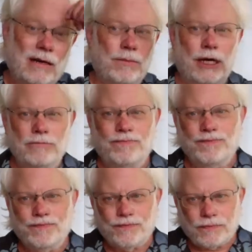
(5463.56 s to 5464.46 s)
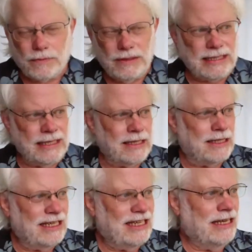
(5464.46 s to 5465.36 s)
But
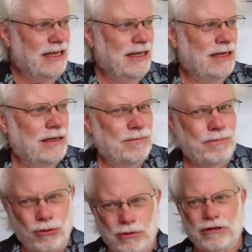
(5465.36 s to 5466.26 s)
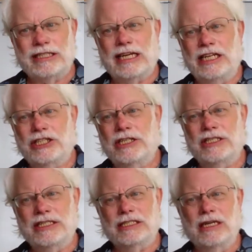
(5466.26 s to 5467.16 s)
the
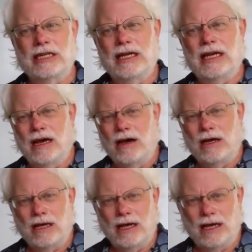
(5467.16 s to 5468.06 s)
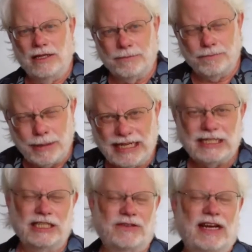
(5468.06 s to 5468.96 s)
polarizations and the
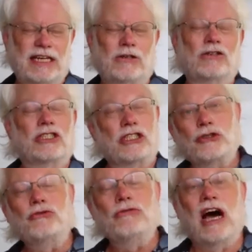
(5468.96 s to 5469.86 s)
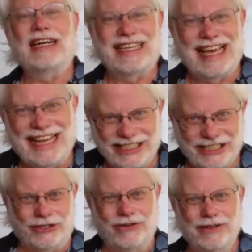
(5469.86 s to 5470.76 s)
basis vectors do not
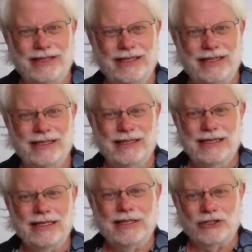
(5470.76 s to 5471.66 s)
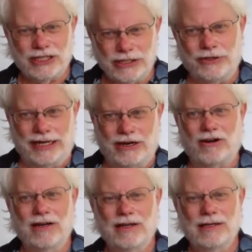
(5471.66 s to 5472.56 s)
cancel. They're still
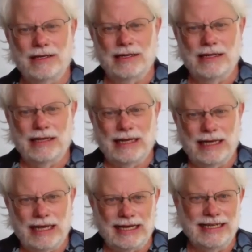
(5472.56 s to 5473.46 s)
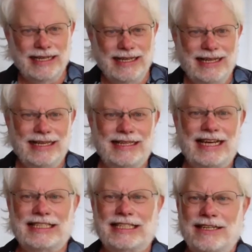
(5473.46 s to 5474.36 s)
there. And
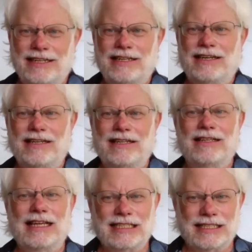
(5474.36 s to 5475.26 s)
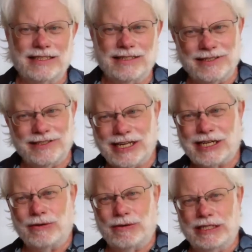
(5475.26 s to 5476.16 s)
that's the
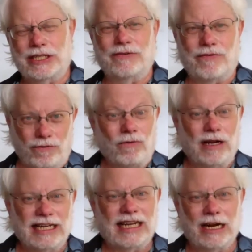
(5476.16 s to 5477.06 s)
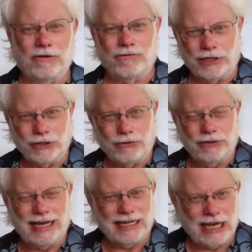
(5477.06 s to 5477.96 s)
second reason for running carefully through
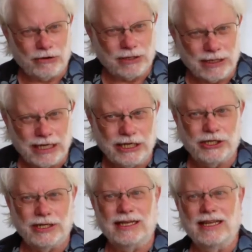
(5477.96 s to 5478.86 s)
that calculation.